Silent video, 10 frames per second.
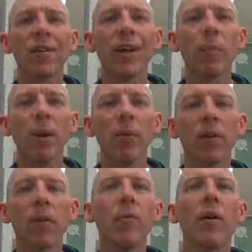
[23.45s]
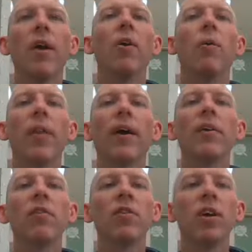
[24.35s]
like a paperclip, without
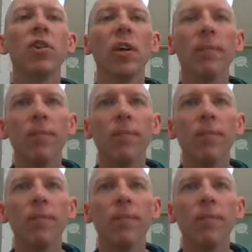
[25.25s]
even touching it.